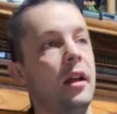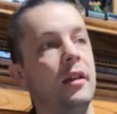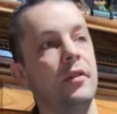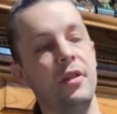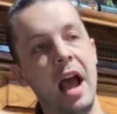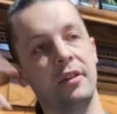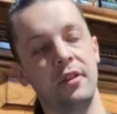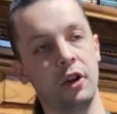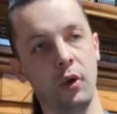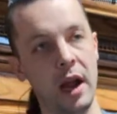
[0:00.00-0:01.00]
that's a
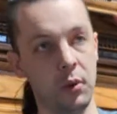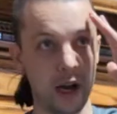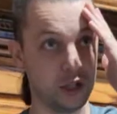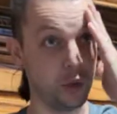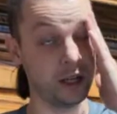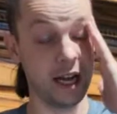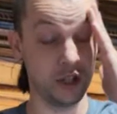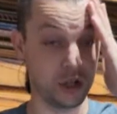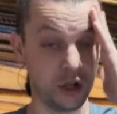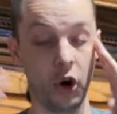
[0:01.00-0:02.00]
great way to
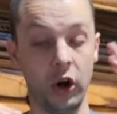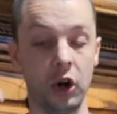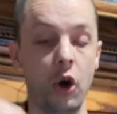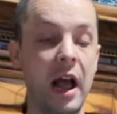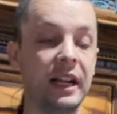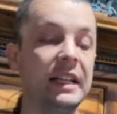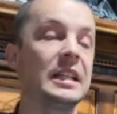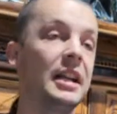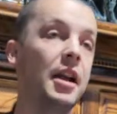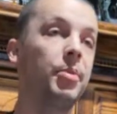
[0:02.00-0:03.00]
engage, or at least
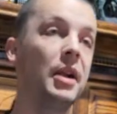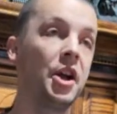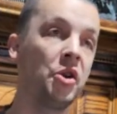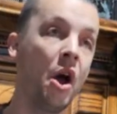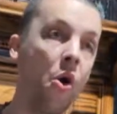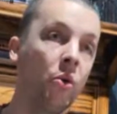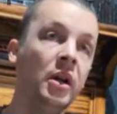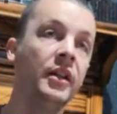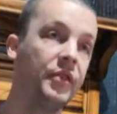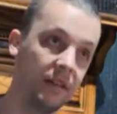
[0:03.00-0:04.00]
let a player know
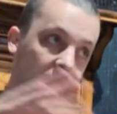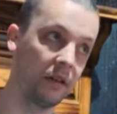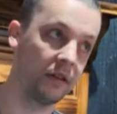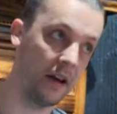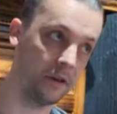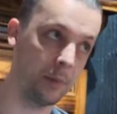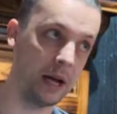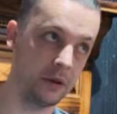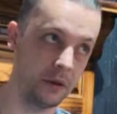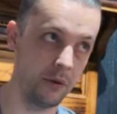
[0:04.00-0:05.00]
this is a safe
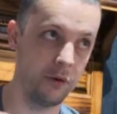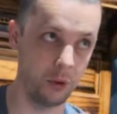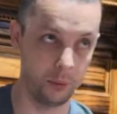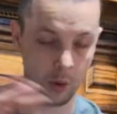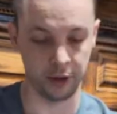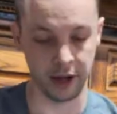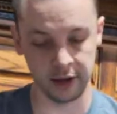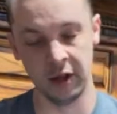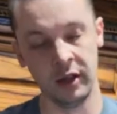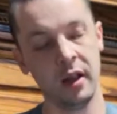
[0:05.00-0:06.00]
space for roleplay.
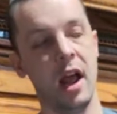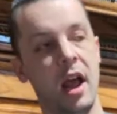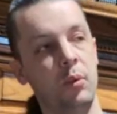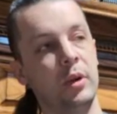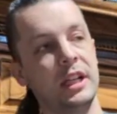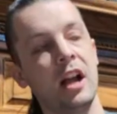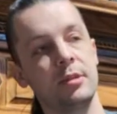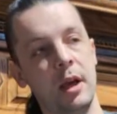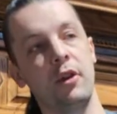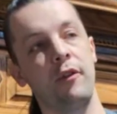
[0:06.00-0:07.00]
And we talked
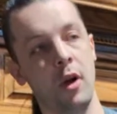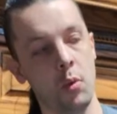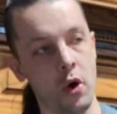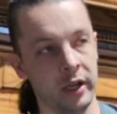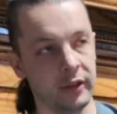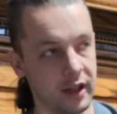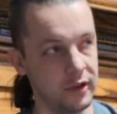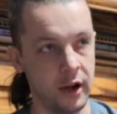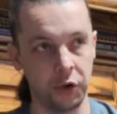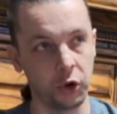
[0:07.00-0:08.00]
about the fair warning. That's
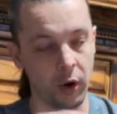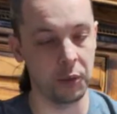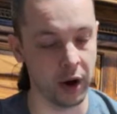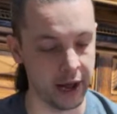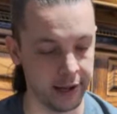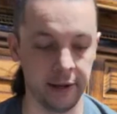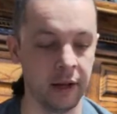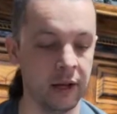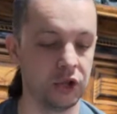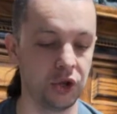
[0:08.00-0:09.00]
another great way
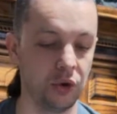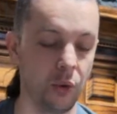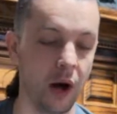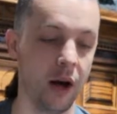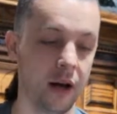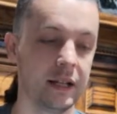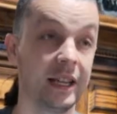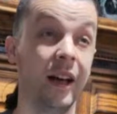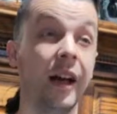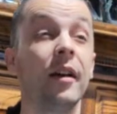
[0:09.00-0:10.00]
to
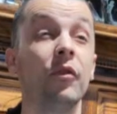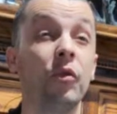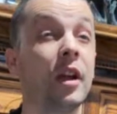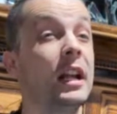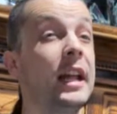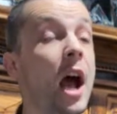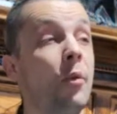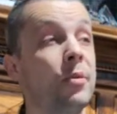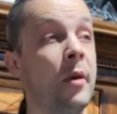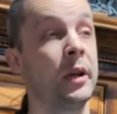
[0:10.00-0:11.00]
really
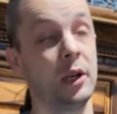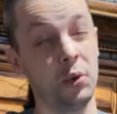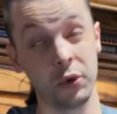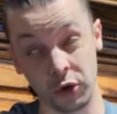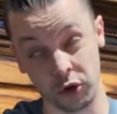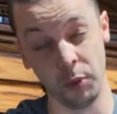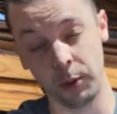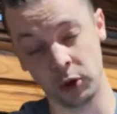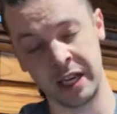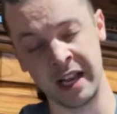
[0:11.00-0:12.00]
help somebody who's
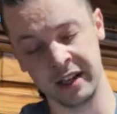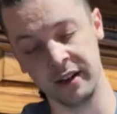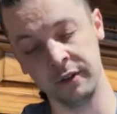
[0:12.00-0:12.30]
super tentative.